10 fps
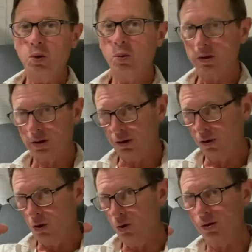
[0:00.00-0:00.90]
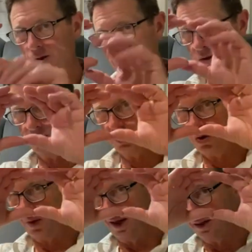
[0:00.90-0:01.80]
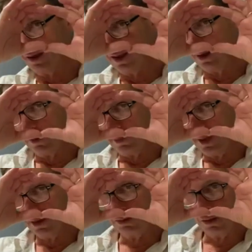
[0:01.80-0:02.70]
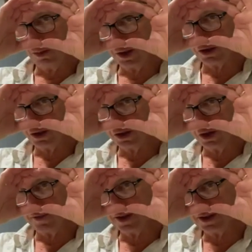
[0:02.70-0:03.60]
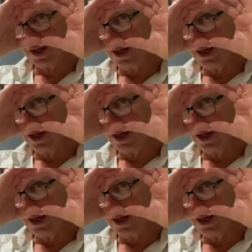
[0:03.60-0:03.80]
with a little hole called a squint that they would peek through and watch the service,